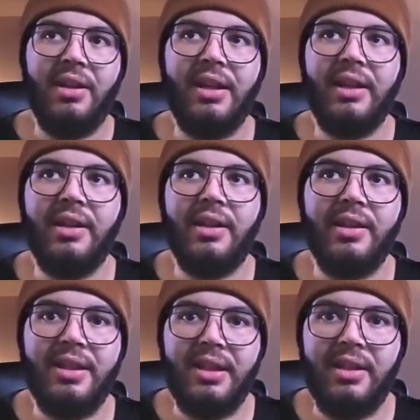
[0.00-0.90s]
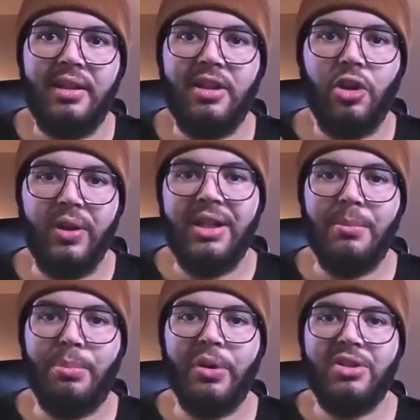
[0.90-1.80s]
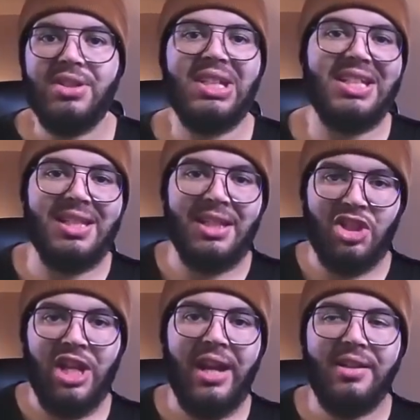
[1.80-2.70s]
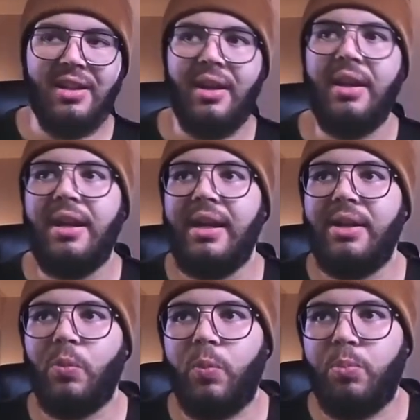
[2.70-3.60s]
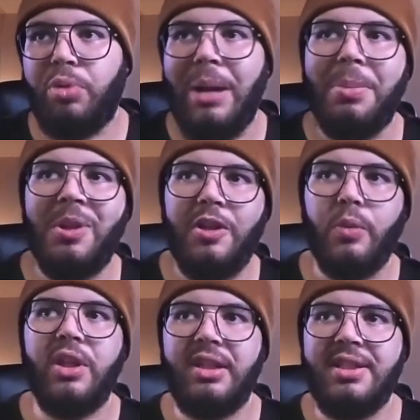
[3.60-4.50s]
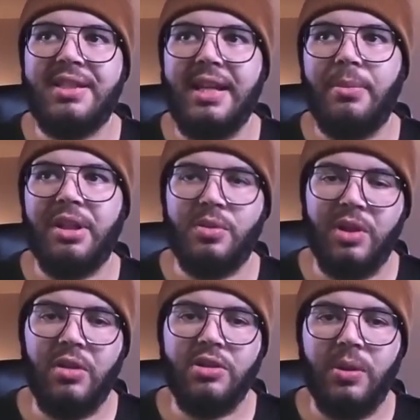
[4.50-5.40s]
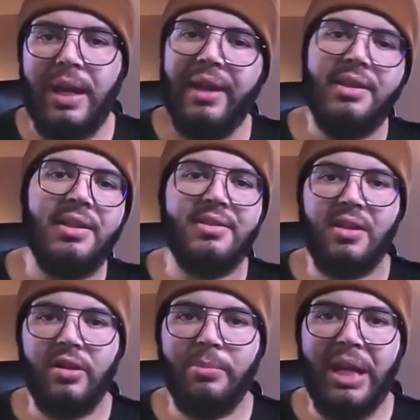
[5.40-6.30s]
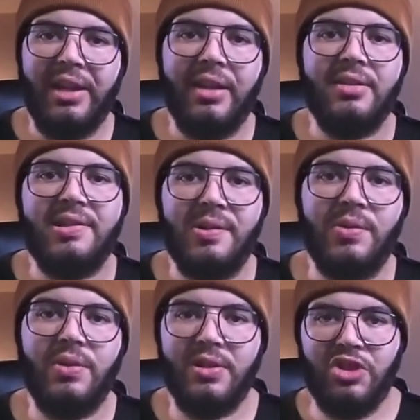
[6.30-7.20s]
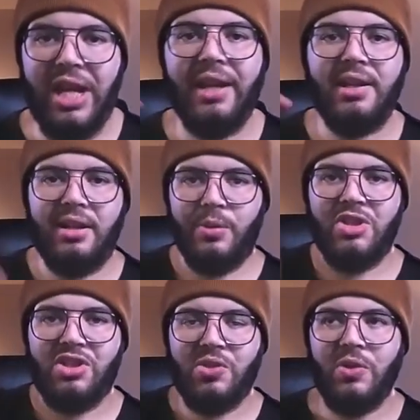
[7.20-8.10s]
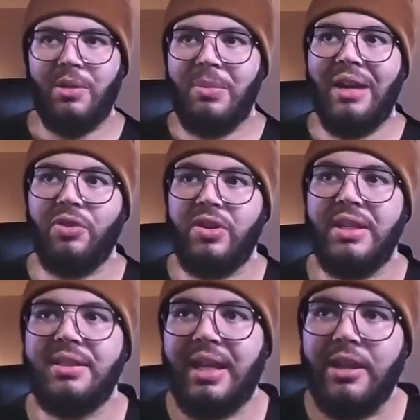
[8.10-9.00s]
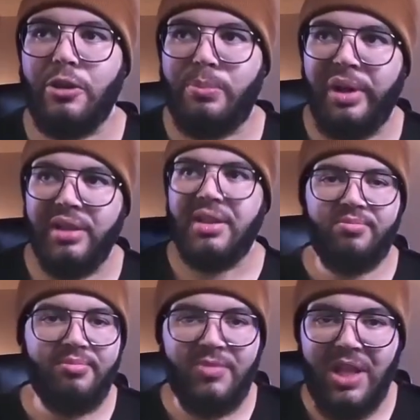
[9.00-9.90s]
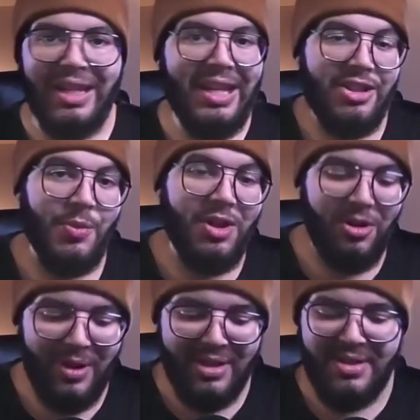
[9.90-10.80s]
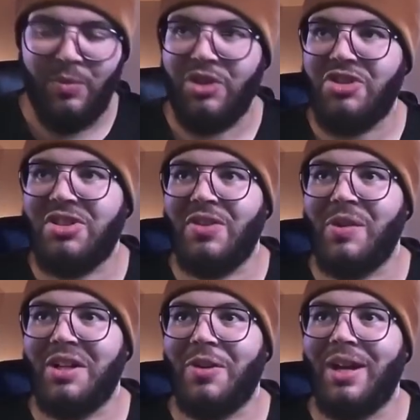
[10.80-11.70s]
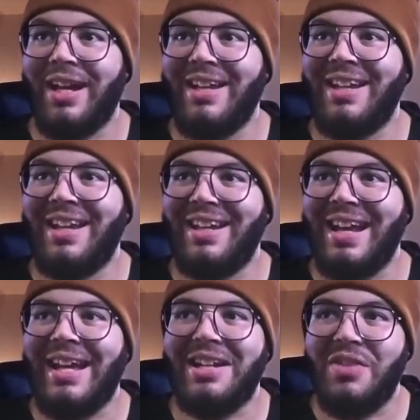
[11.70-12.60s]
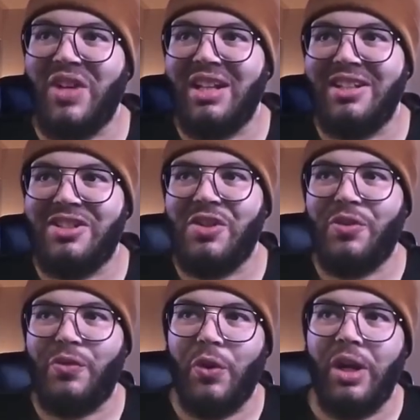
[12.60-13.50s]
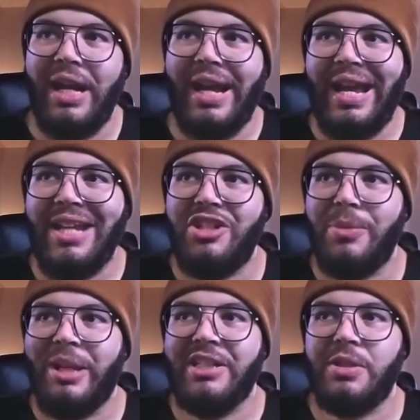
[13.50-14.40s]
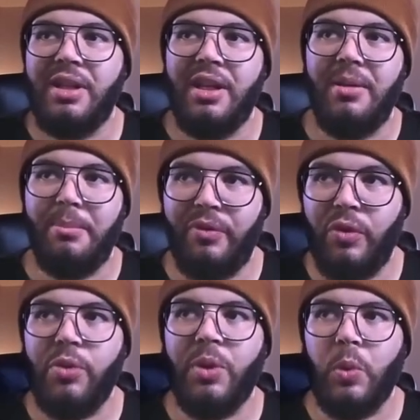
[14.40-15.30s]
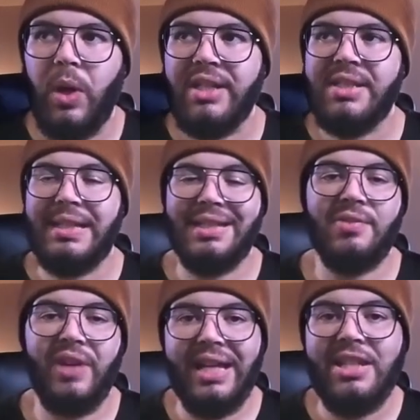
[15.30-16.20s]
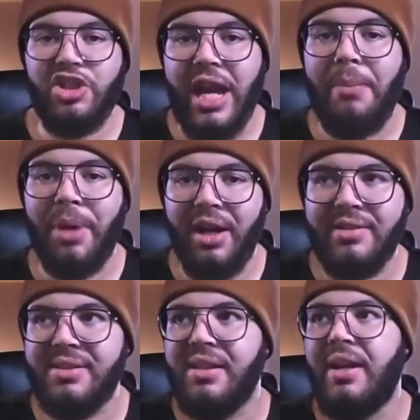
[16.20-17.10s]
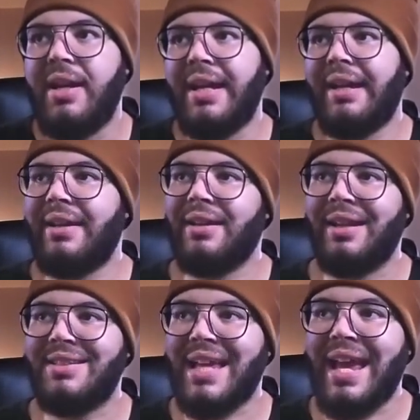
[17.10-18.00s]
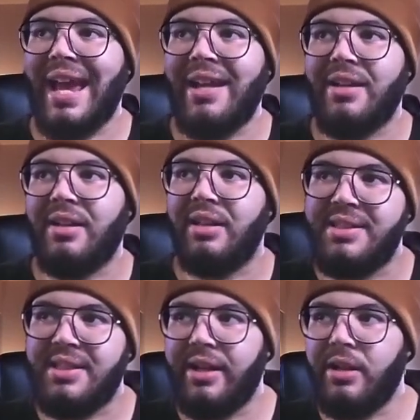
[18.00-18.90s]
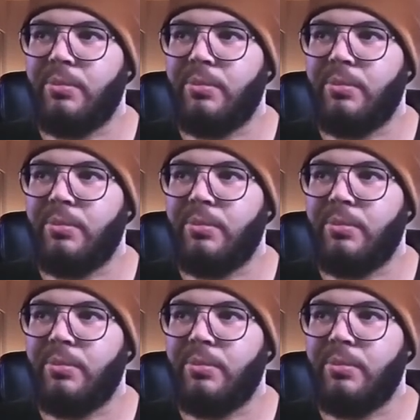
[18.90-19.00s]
the current inputs into the chat. Probably don't need this now because we can also add these on the back end to the chat and it would just stream everything together. But in case you were curious, we're just going to go ahead and add an event listener for HTMX before the request. Let's find the chat box and let's add a list item